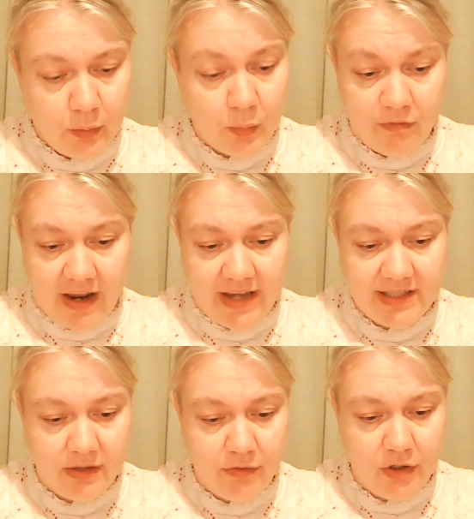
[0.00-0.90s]
We're
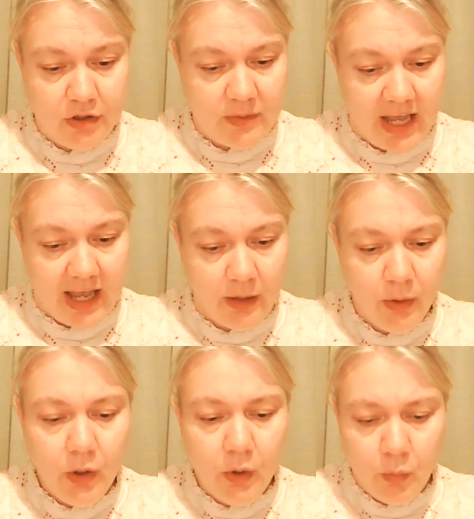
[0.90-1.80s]
racing through them
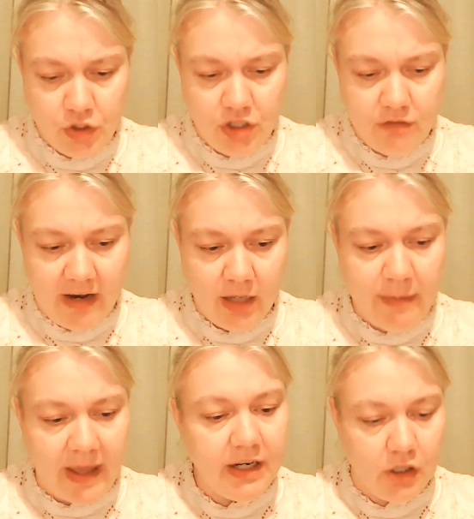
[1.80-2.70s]
now. Would you
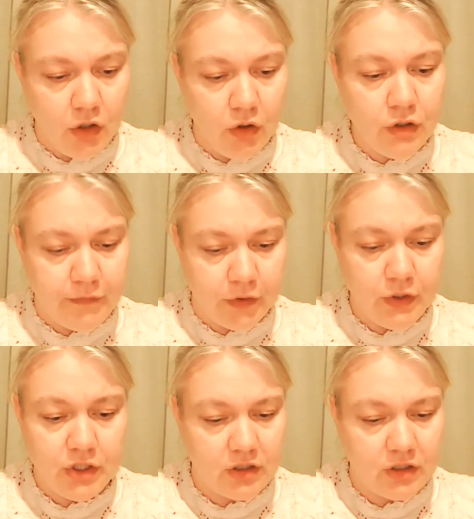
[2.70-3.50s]
recommend Lord Funt